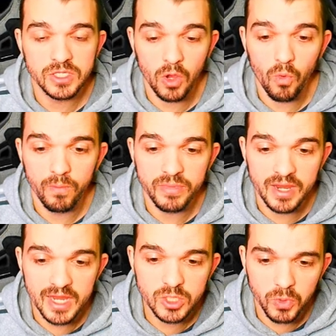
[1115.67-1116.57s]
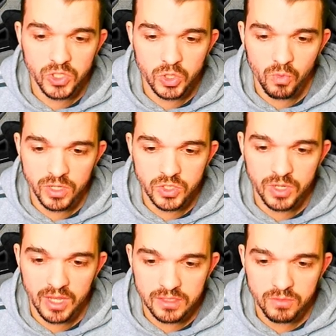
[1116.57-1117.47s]
So the next points you want
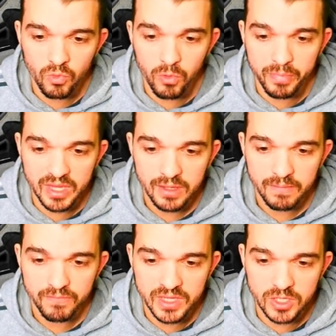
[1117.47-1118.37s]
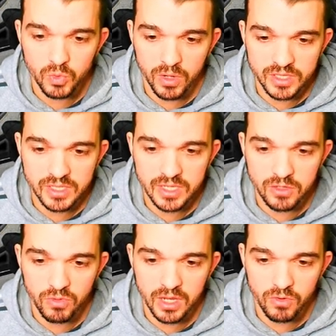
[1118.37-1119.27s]
to get will be these ones
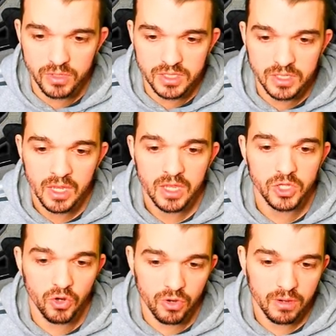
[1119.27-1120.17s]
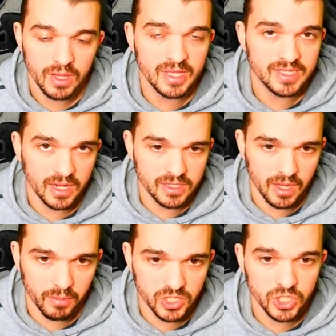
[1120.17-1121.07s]
that will increase your attack
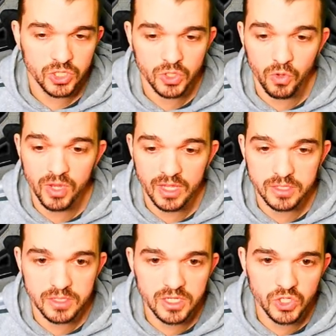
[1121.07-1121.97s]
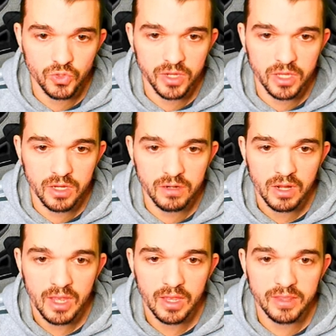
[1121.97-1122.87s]
damage. So you get these three
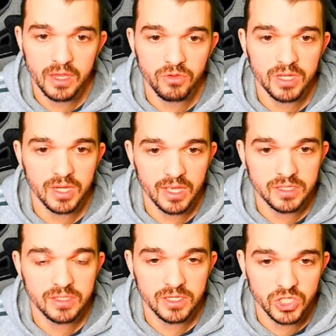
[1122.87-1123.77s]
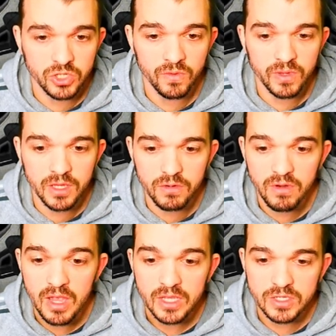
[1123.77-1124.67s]
here, and then you can get these three
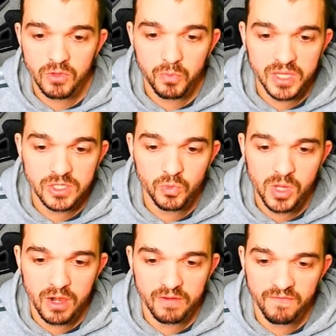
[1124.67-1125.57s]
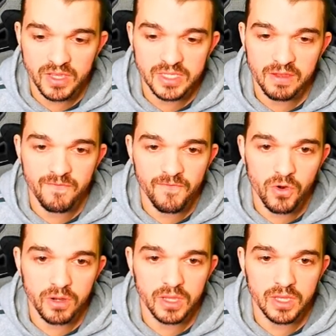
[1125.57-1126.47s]
here. So it means we are investing
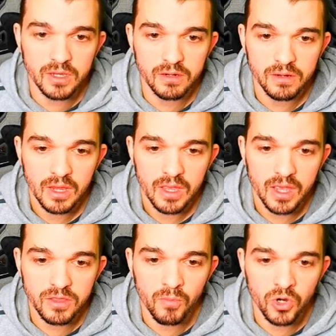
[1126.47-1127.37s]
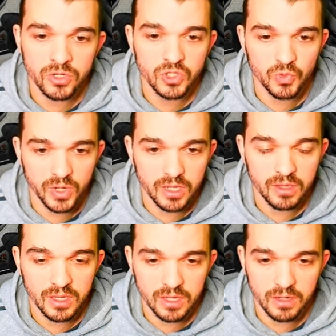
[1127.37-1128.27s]
4 here and more
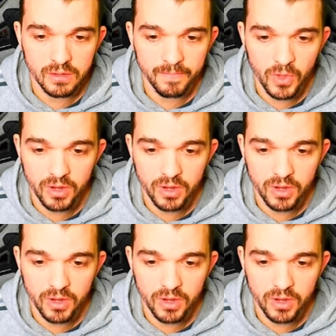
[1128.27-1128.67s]
3 here.